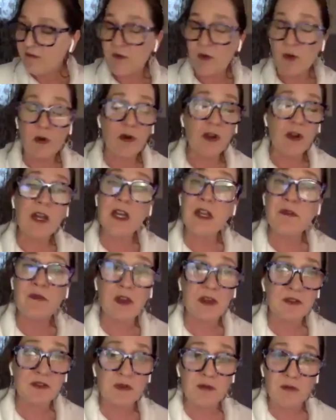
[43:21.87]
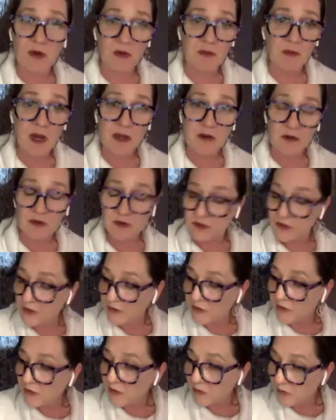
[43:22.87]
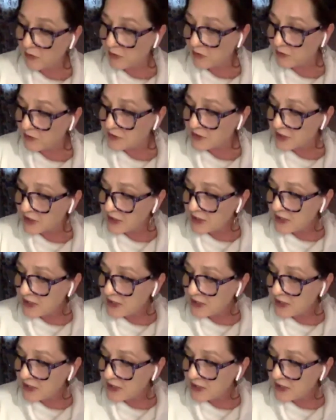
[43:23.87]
for any of us who are writers, young or old.